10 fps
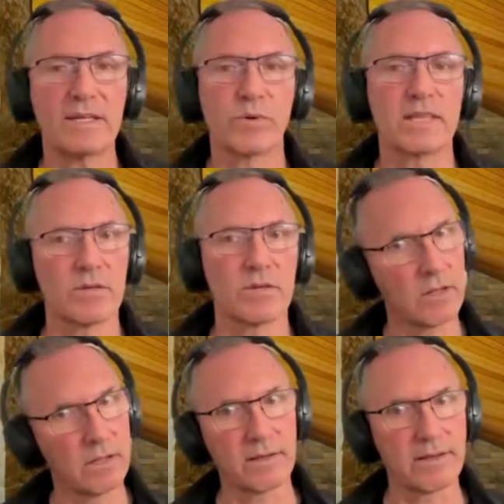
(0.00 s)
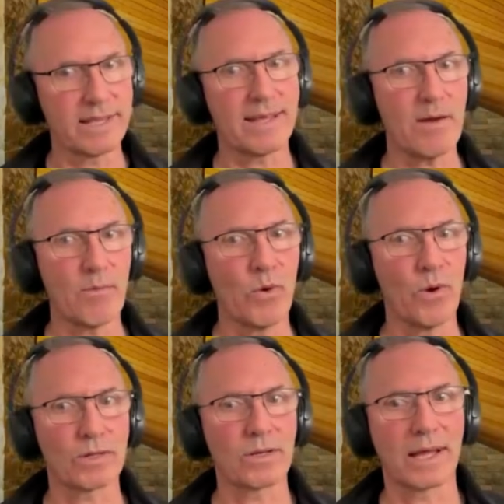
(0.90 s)
that's what they're sort of like that
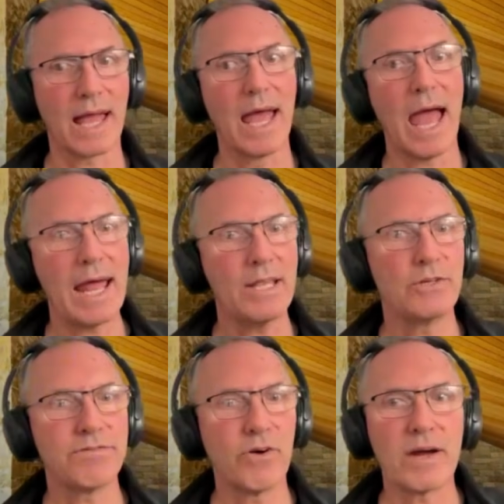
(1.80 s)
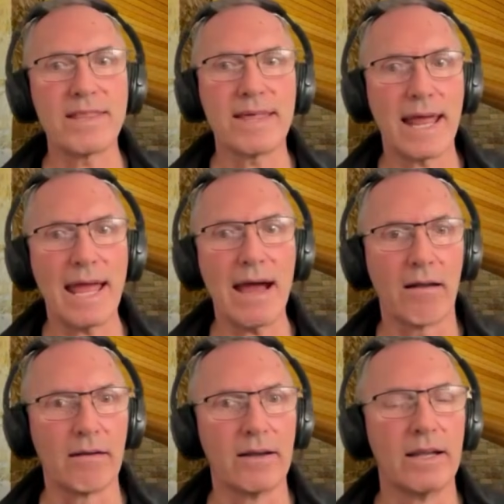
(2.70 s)
worked. Like, how did you find that out?